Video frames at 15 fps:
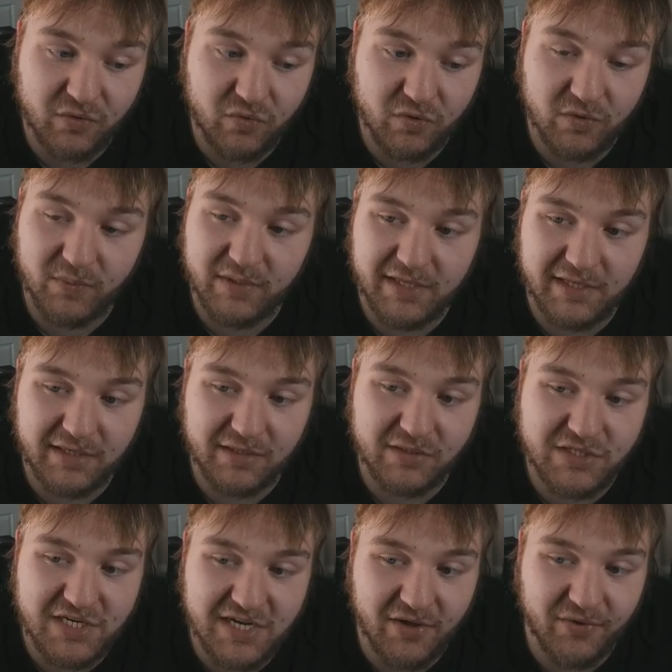or we can
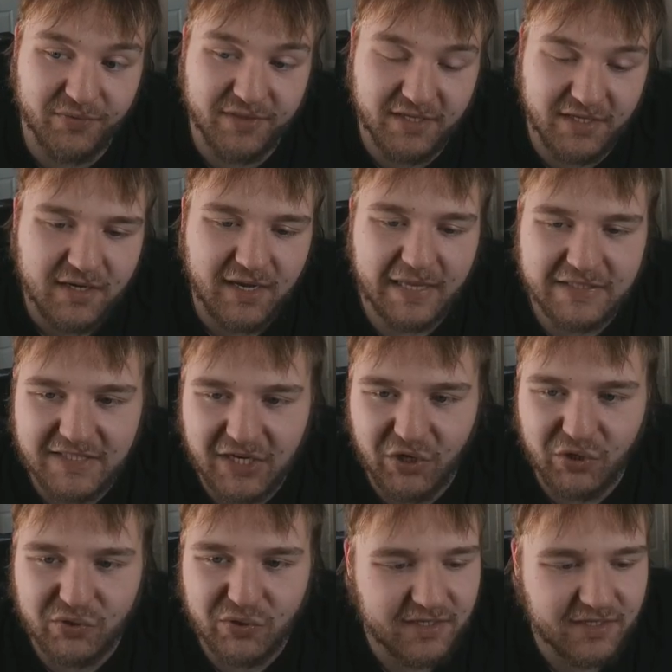cheat out the next
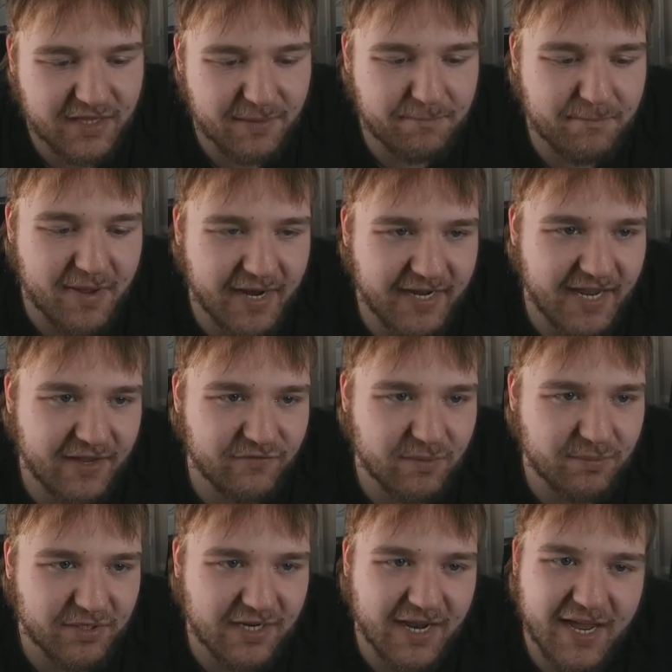character that might have
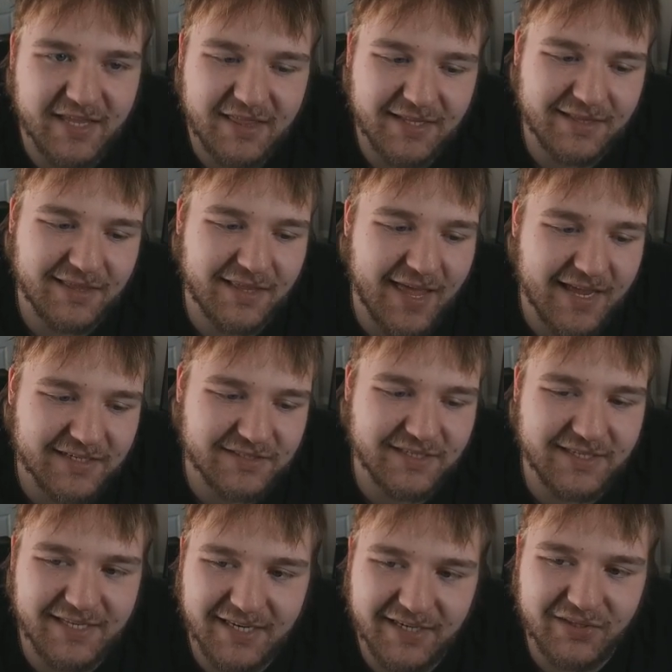double attack. I think actually
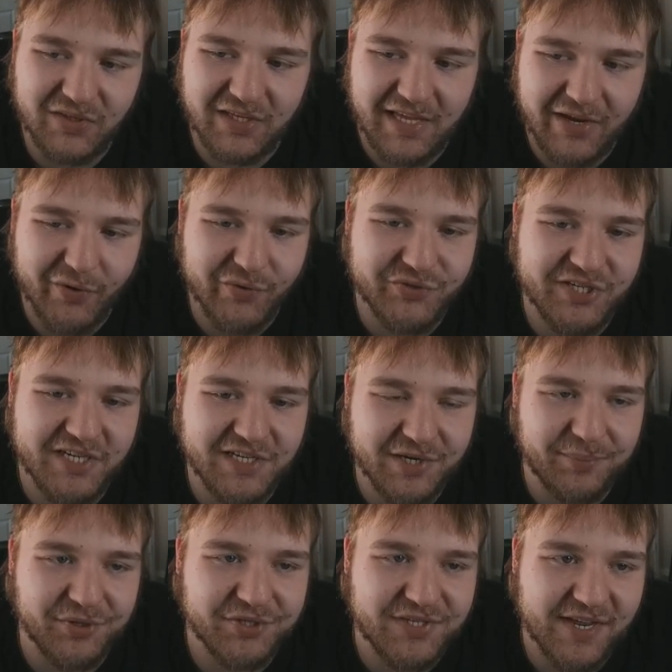getting the guaranteed
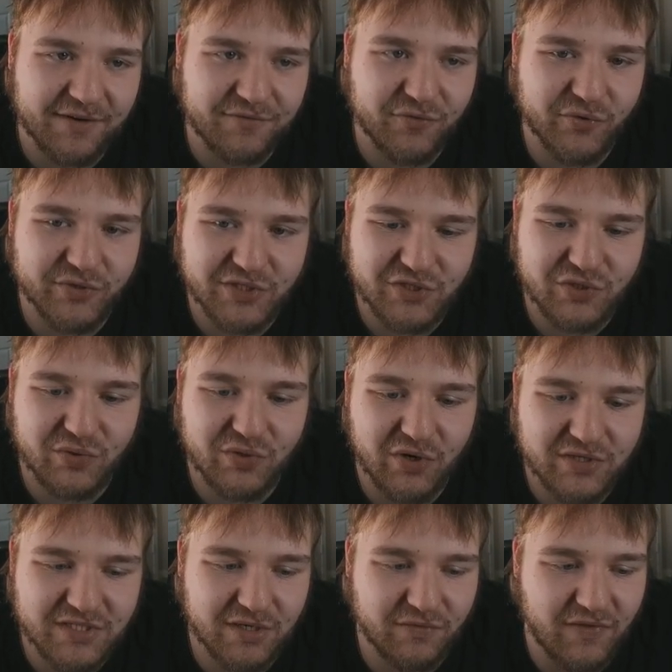double attack forces 2
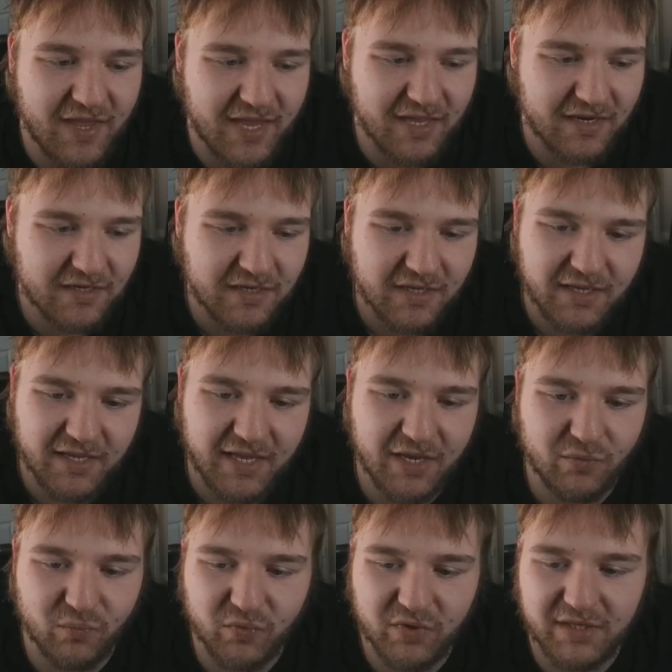cards out of hand
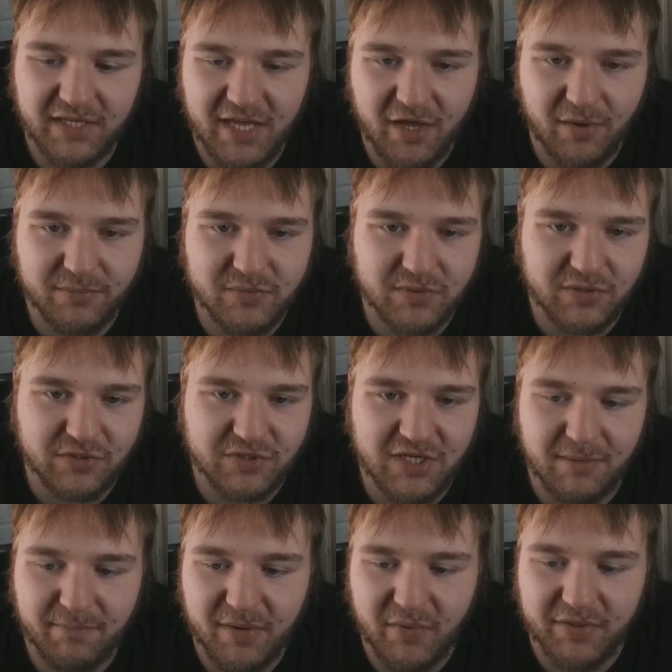and really helps with our
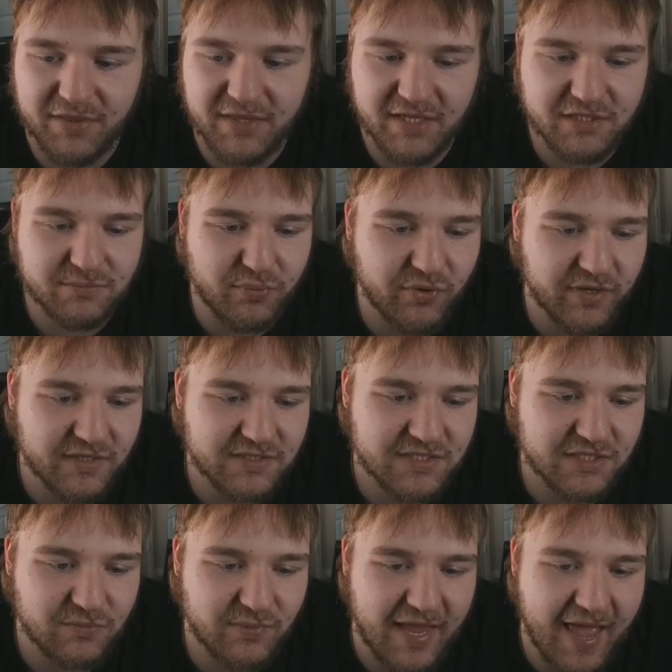tempo at this point
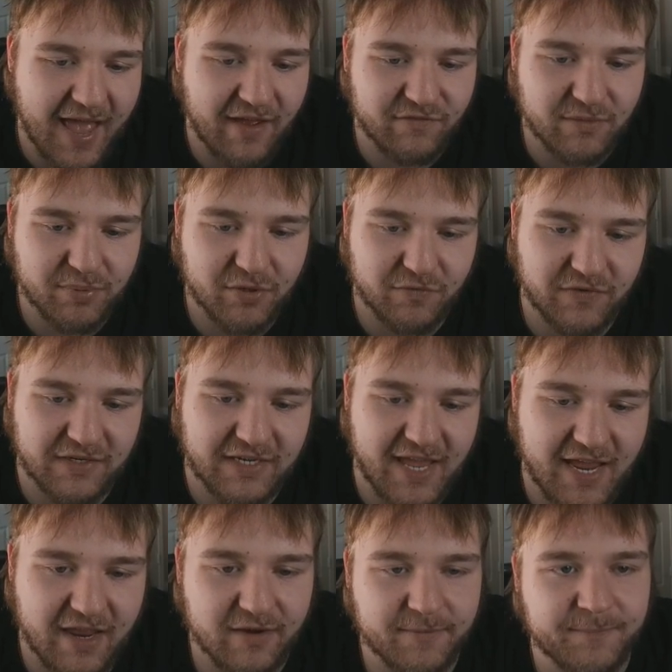since we have the perfect
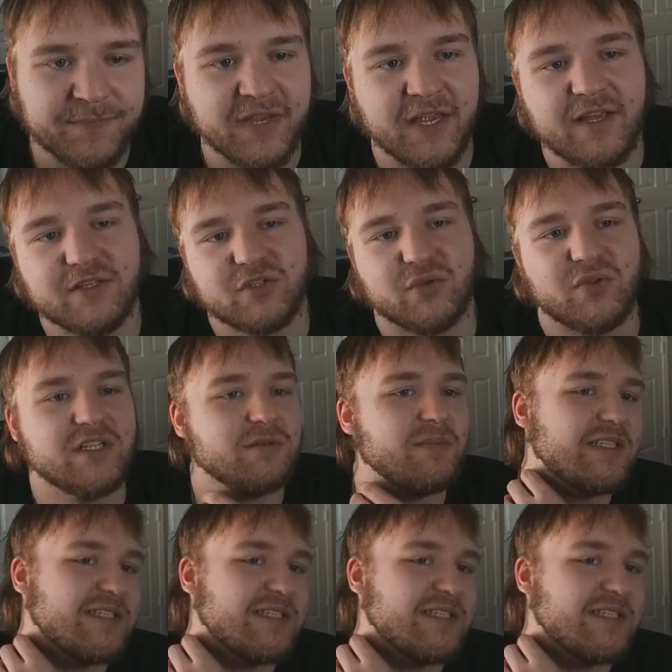hand. So this means